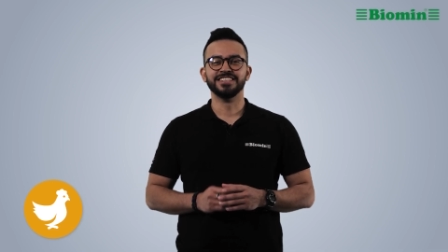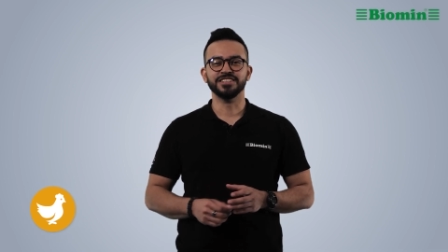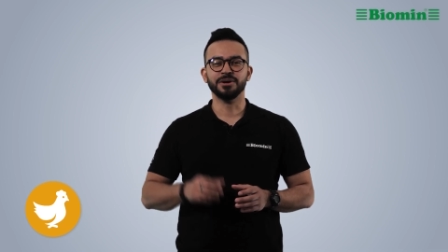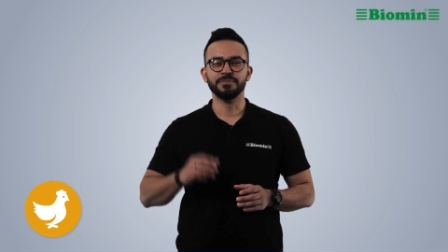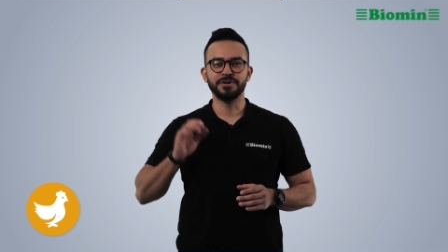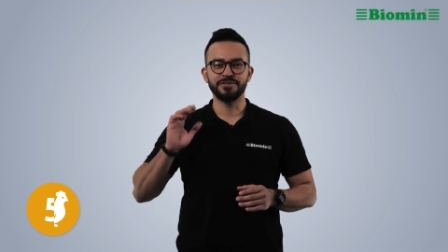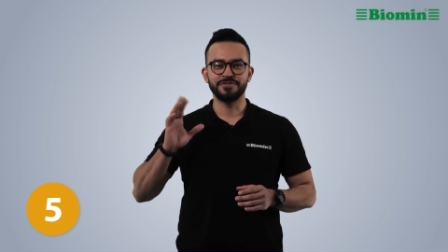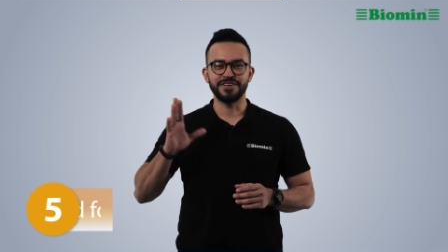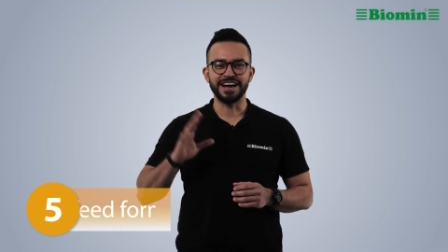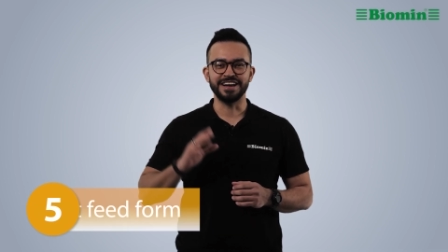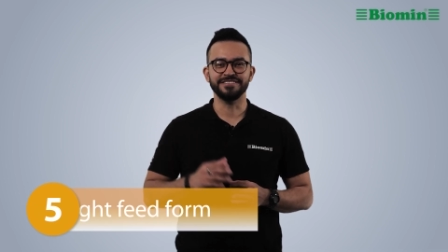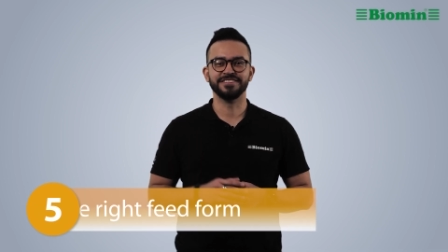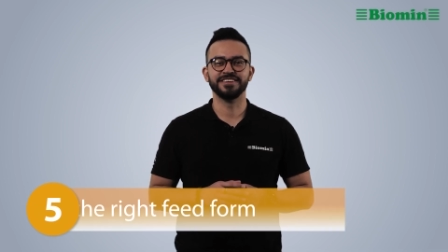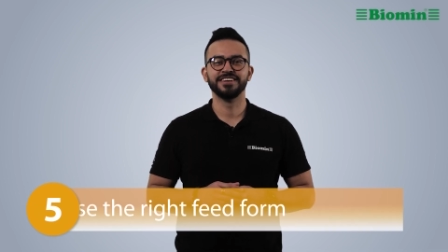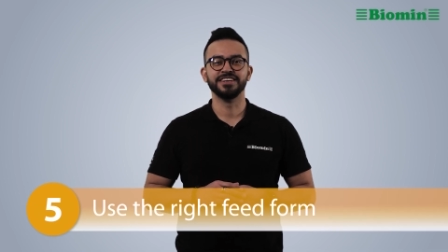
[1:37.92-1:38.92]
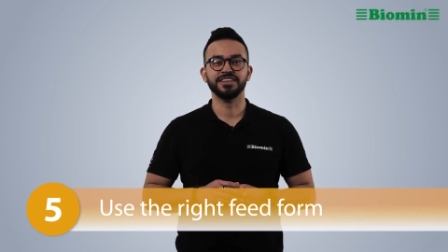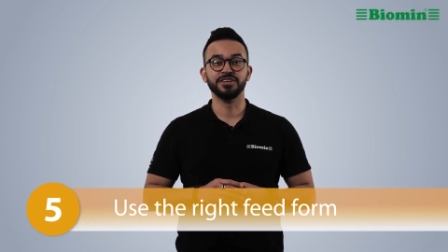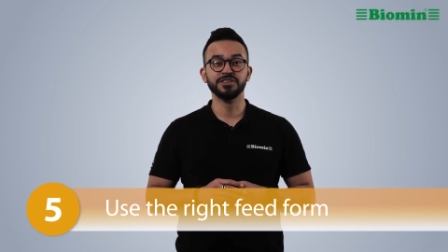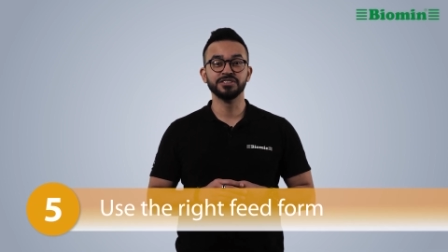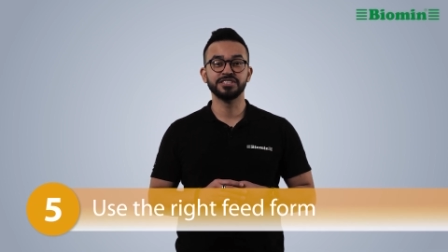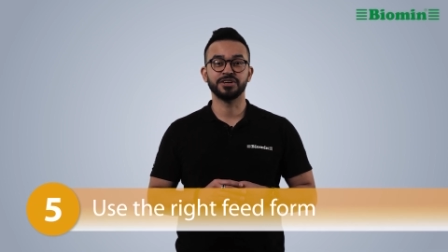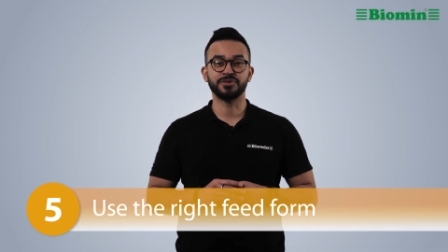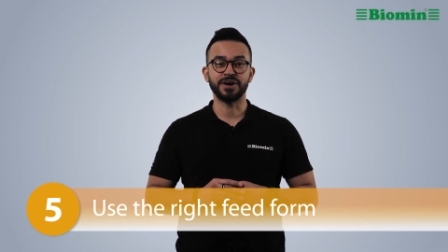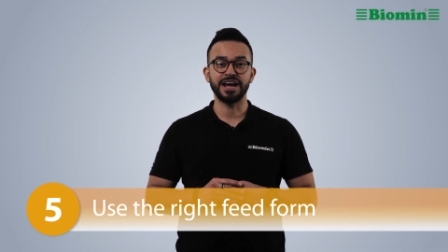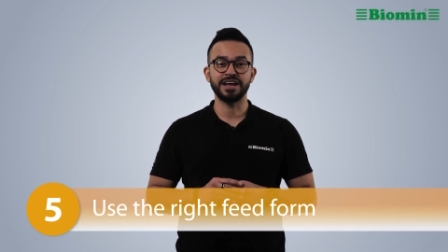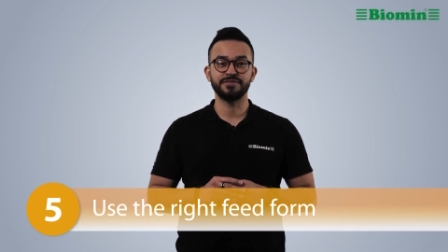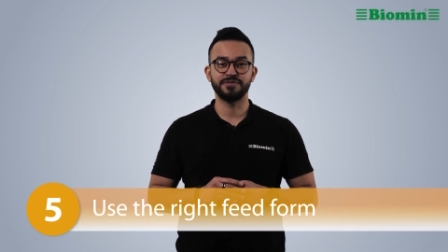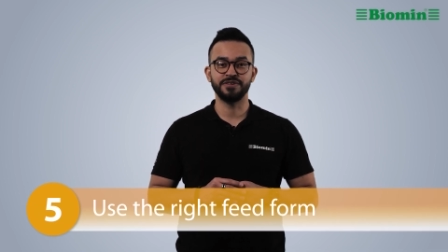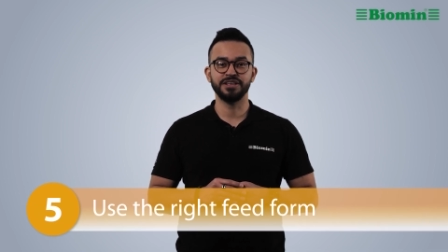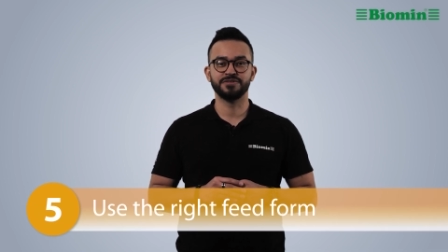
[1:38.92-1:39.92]
Number 5. Use the
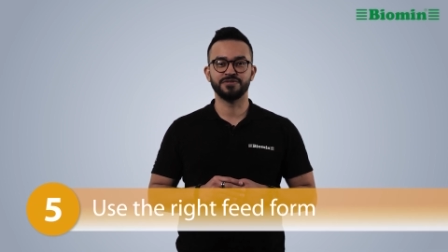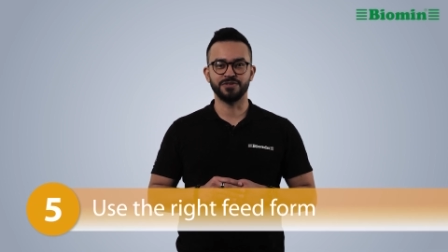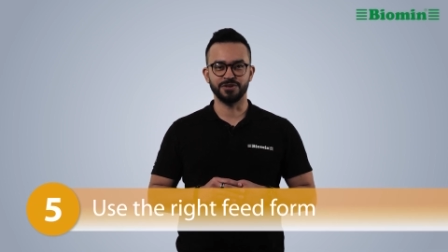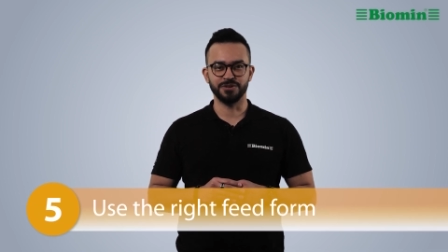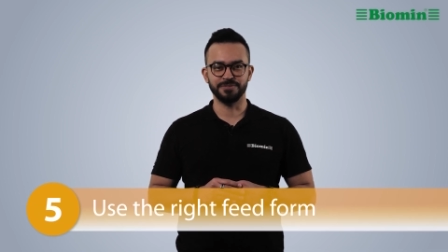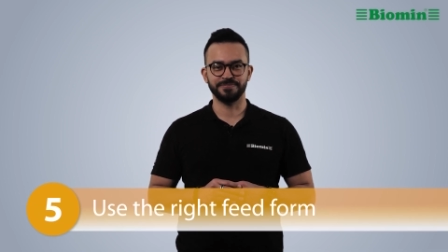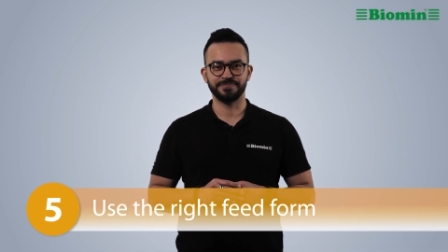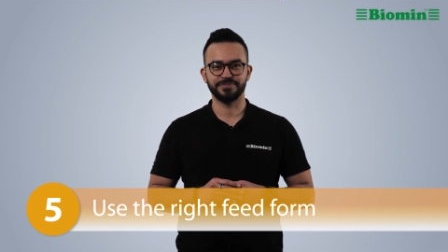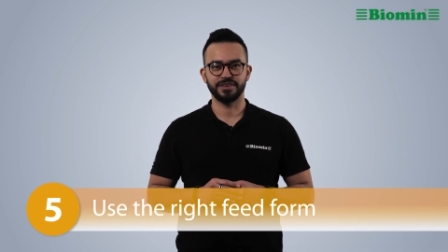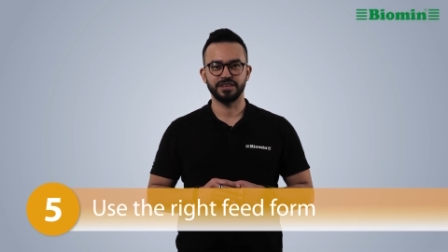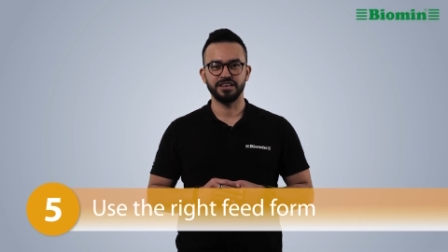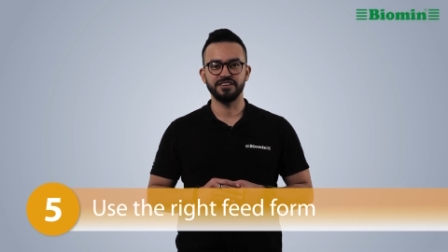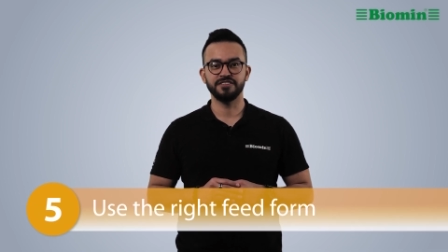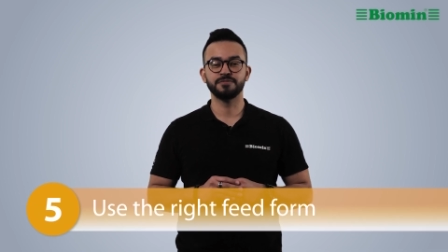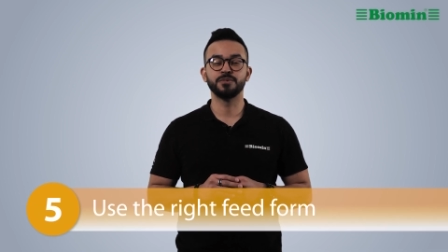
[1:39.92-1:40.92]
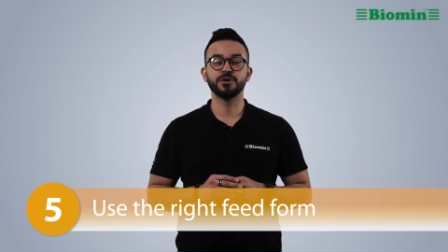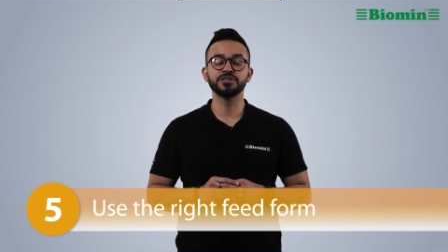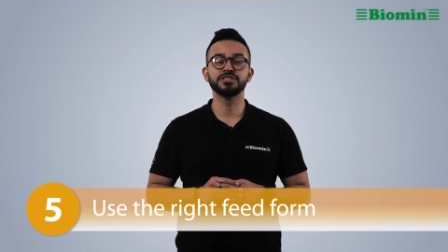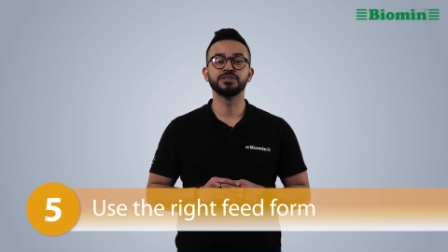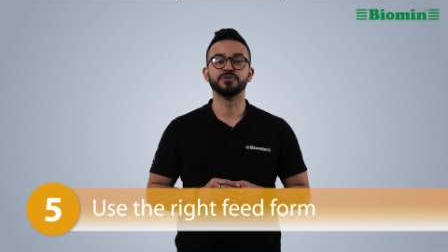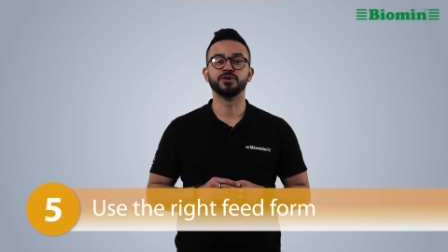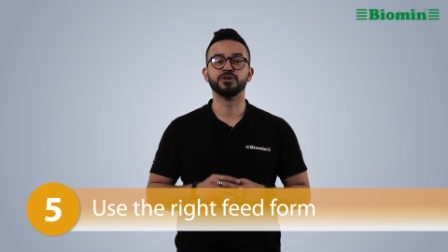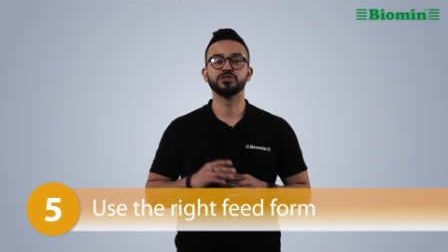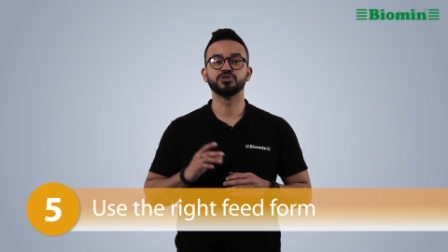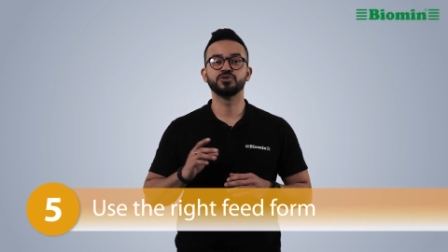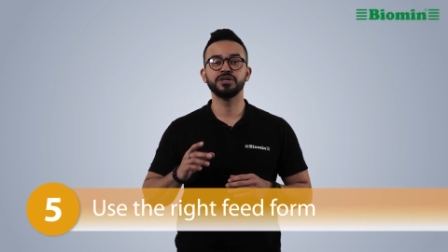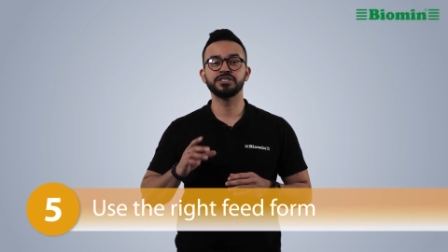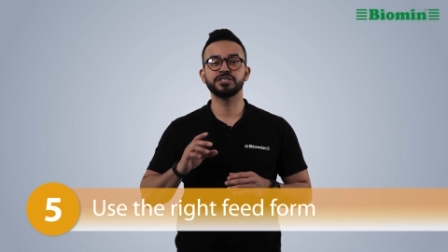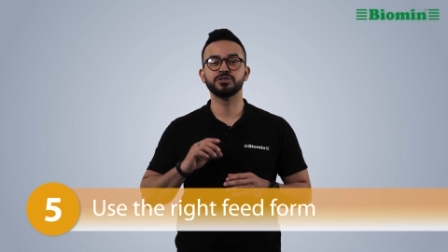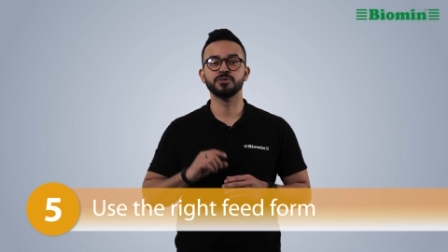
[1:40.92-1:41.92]
right feed form. If possible,
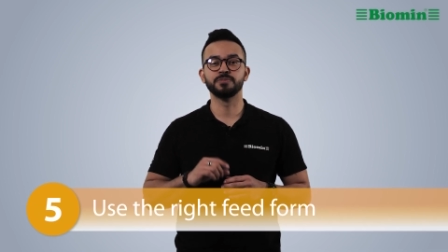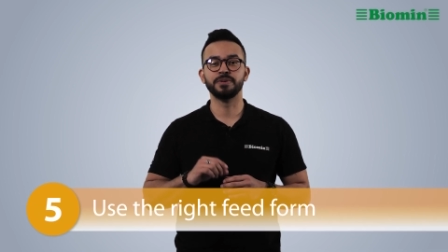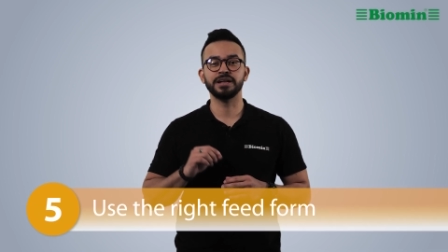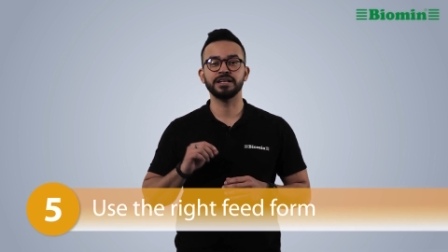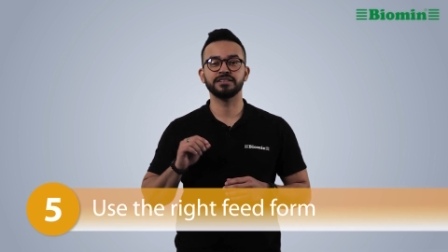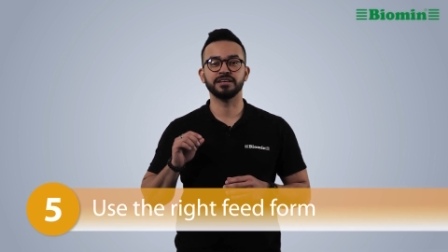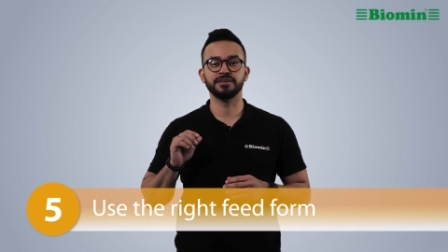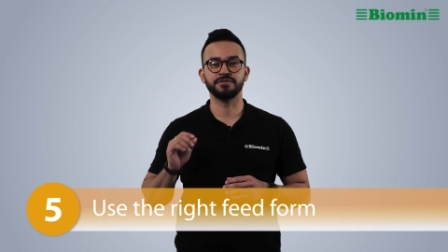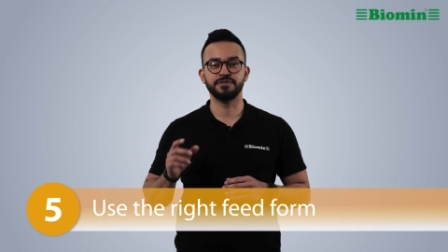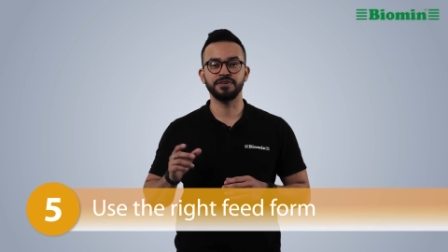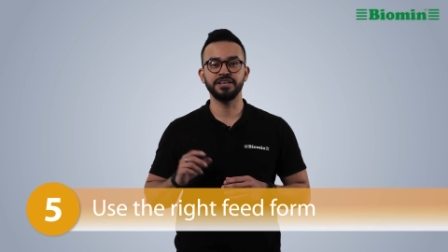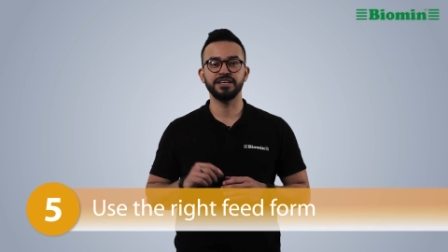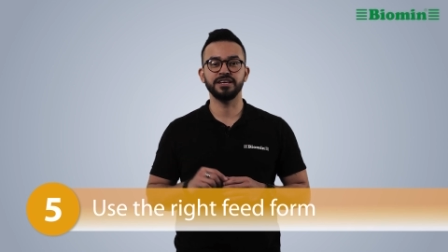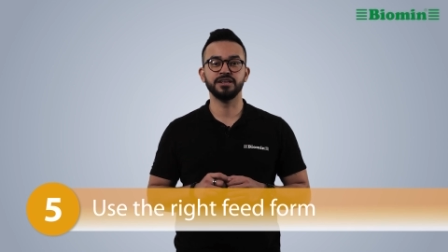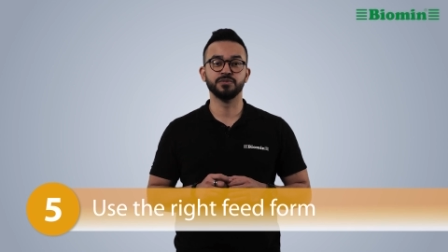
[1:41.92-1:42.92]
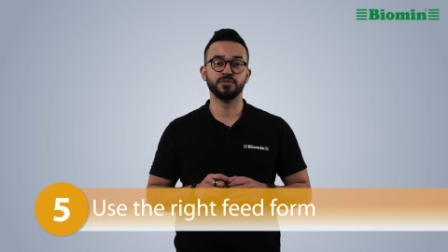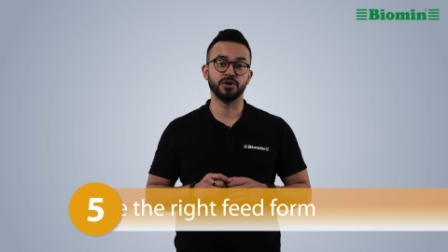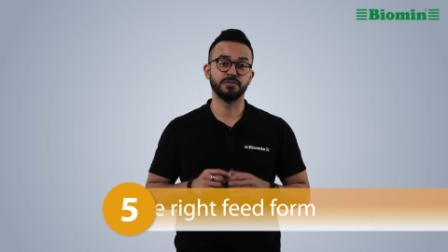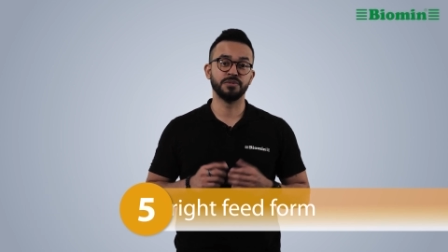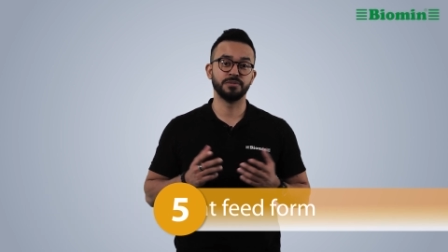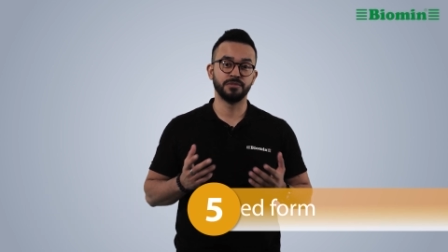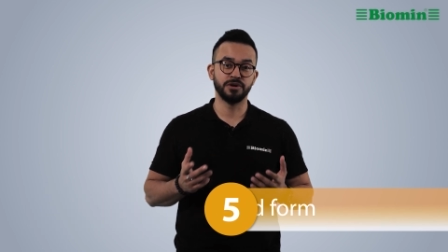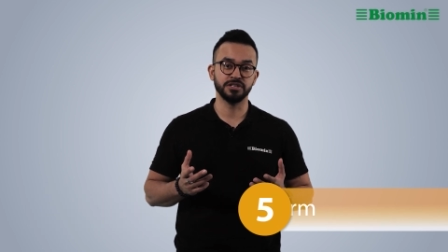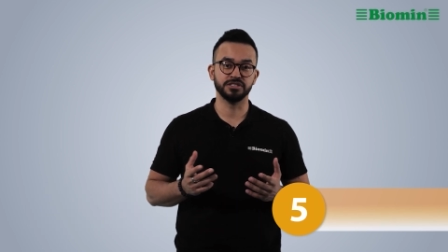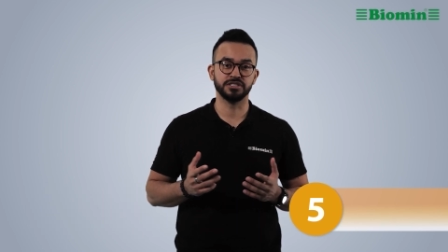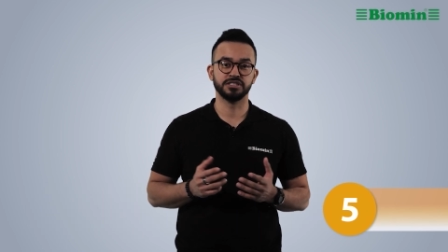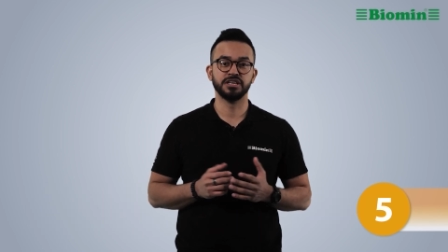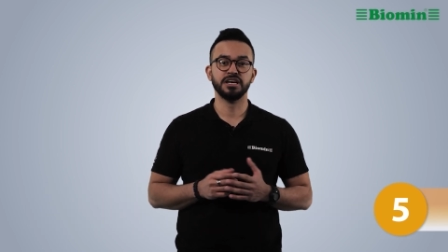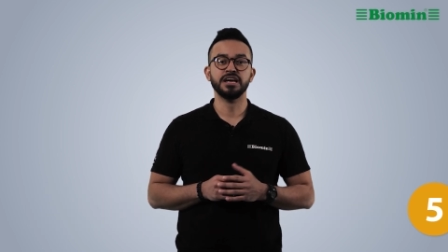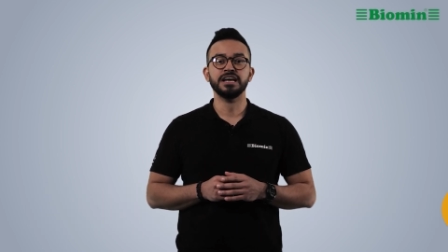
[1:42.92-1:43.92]
switch to pelleted feed in warmer months.